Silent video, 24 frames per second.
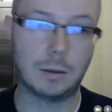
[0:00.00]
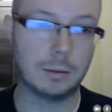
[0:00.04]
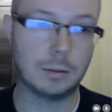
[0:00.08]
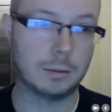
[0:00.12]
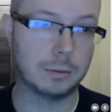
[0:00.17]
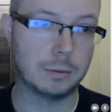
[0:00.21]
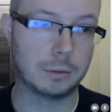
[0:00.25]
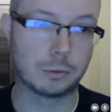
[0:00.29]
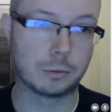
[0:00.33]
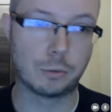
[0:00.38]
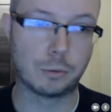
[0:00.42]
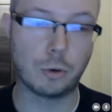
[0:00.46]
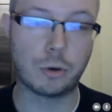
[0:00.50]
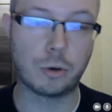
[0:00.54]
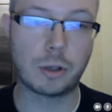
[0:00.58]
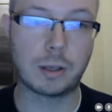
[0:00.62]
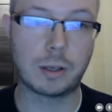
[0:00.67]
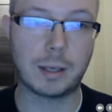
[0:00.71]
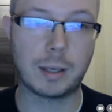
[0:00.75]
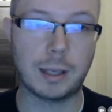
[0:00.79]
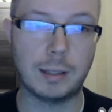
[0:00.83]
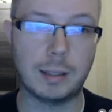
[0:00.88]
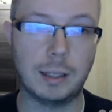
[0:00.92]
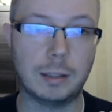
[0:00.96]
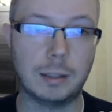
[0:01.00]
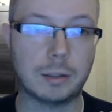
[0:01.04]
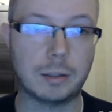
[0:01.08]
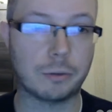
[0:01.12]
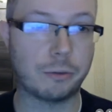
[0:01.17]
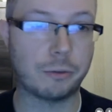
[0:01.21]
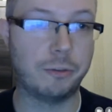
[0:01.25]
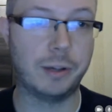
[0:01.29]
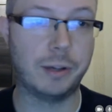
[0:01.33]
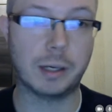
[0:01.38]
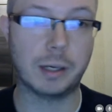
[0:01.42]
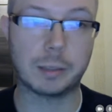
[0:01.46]
The rook can
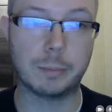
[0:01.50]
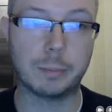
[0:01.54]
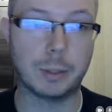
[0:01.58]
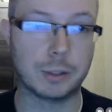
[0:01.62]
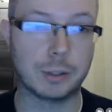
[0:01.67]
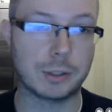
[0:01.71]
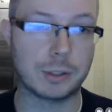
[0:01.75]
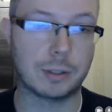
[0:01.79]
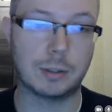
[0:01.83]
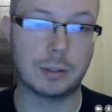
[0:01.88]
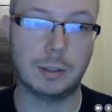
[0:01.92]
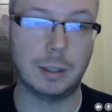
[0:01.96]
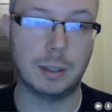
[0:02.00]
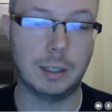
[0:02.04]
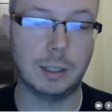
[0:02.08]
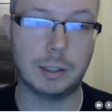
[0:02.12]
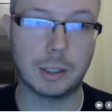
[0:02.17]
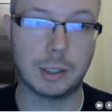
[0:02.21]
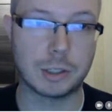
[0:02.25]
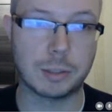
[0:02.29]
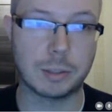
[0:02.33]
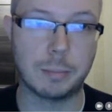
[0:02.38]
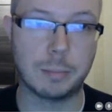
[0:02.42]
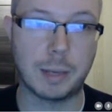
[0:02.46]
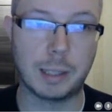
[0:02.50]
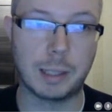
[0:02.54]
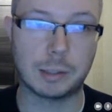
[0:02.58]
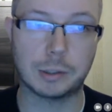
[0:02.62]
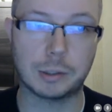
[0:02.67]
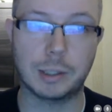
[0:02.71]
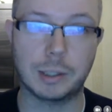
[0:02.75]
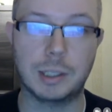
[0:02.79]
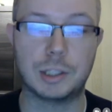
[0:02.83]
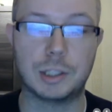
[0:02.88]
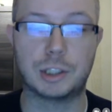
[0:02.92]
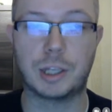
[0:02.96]
interfere, but it doesn't matter,
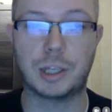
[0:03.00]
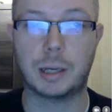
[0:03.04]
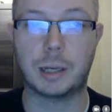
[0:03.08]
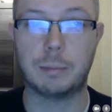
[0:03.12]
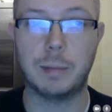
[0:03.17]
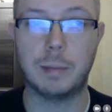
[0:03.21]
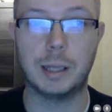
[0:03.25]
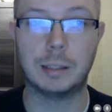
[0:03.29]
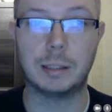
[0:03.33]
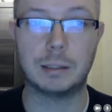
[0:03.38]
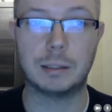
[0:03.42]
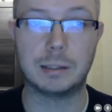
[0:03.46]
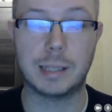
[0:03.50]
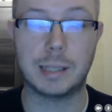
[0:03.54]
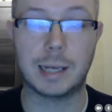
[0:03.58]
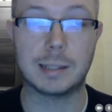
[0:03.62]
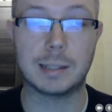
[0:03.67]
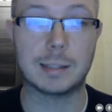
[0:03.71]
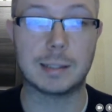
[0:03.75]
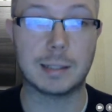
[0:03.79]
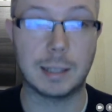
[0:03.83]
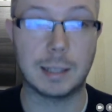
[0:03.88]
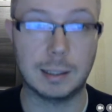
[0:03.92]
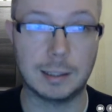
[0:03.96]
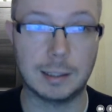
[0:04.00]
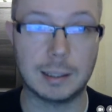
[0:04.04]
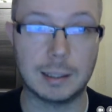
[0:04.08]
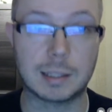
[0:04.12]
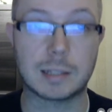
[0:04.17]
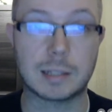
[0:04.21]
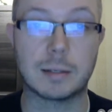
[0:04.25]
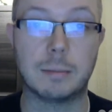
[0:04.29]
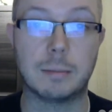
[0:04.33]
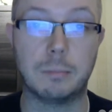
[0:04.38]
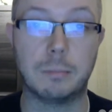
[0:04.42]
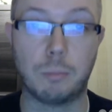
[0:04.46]
it's checkmate in the end, and
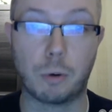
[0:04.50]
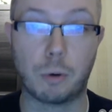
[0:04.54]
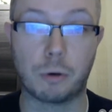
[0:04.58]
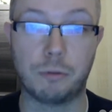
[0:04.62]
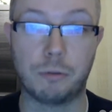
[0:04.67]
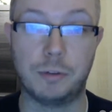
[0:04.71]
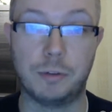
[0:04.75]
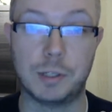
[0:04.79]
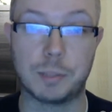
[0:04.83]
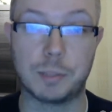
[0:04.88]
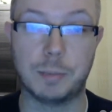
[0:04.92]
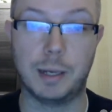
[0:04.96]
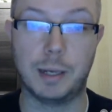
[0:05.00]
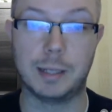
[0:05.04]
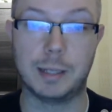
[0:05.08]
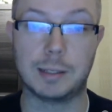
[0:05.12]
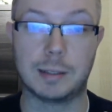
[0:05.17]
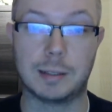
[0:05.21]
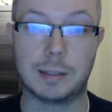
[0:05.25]
it's Morphes mate.